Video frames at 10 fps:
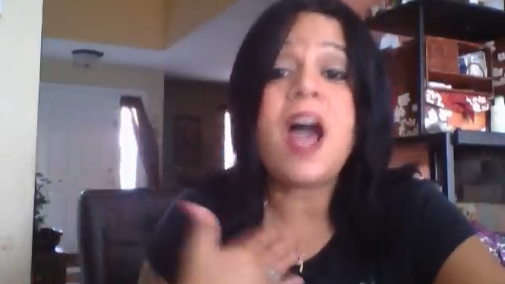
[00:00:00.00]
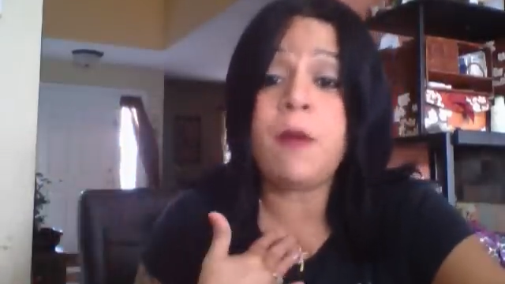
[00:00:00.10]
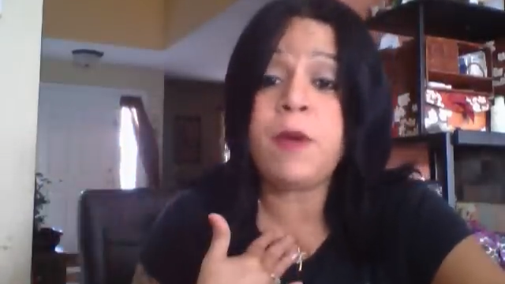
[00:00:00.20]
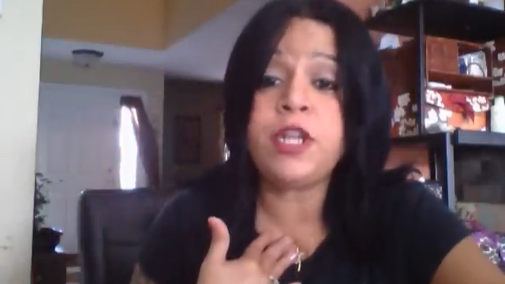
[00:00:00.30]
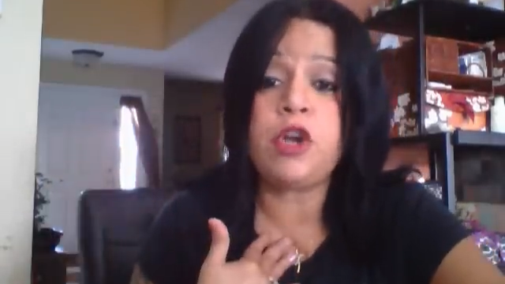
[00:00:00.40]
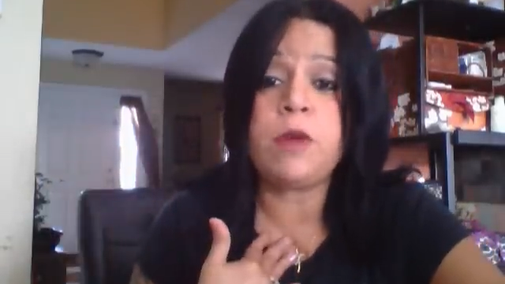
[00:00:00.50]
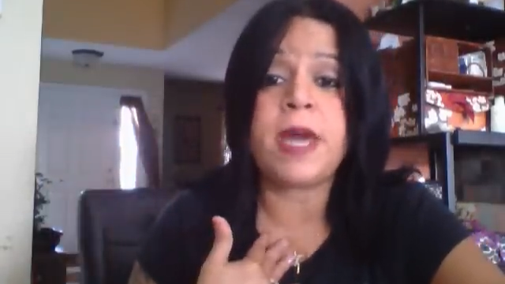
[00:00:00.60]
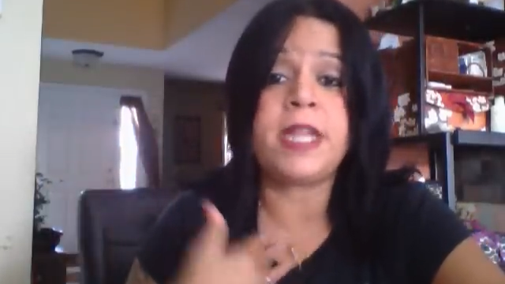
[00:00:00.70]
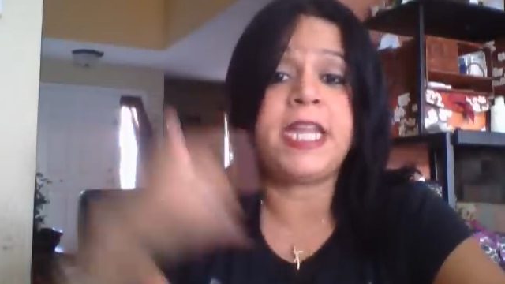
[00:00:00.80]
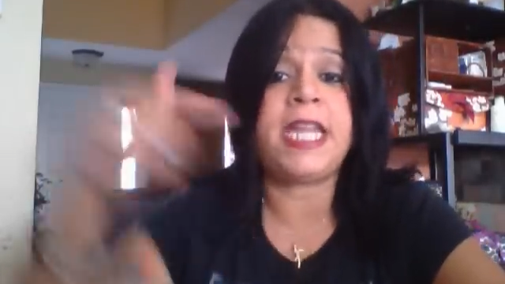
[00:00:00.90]
I want to know
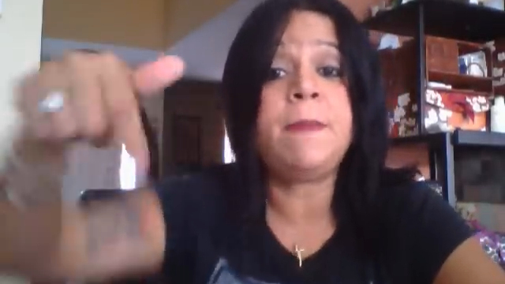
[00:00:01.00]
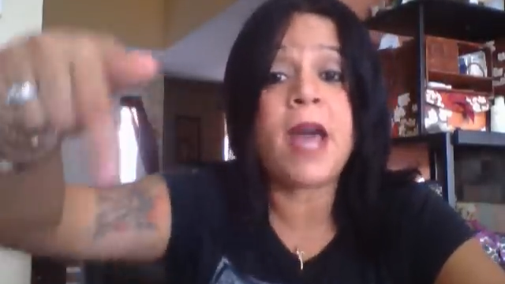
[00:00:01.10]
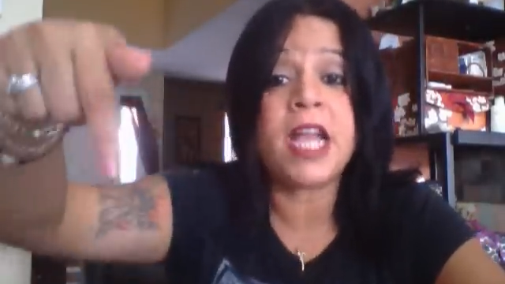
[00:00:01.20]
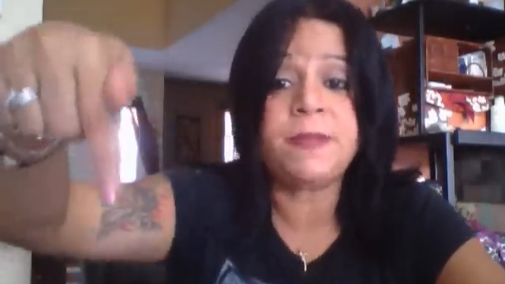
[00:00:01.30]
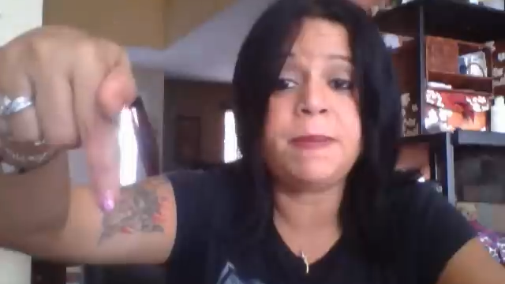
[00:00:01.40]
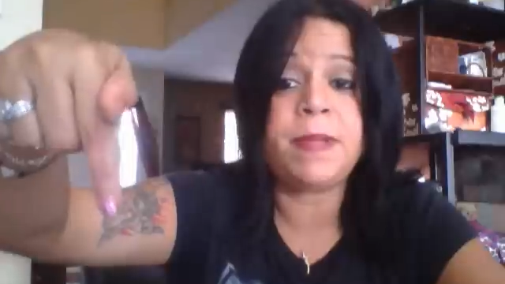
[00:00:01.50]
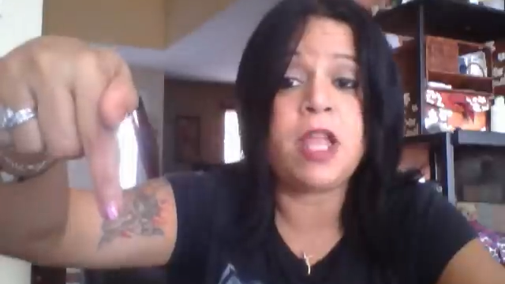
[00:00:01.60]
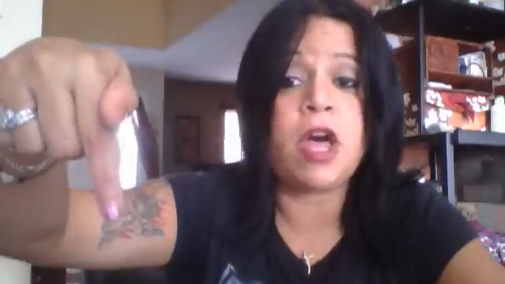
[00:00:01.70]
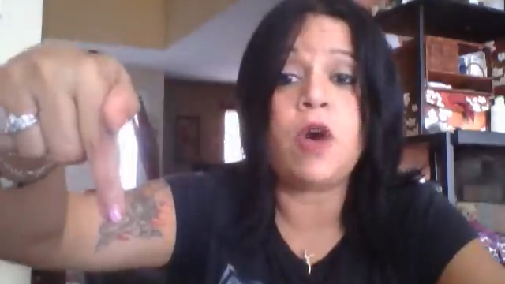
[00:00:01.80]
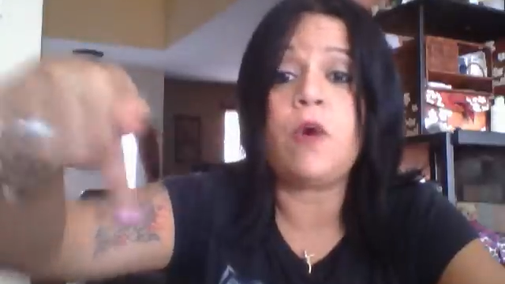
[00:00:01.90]
about it. Inbox me
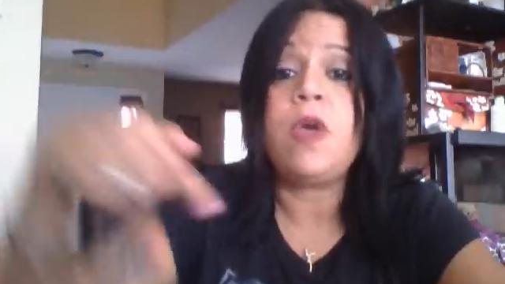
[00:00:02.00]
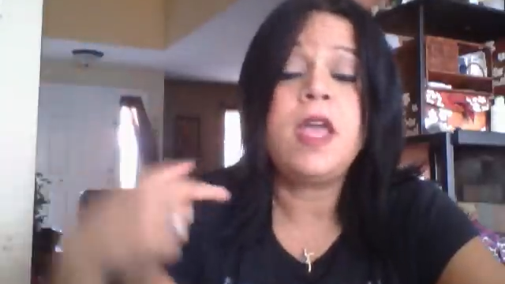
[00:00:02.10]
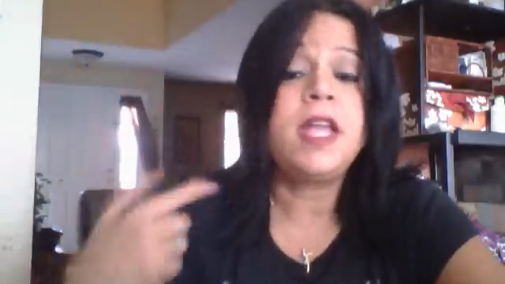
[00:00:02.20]
below.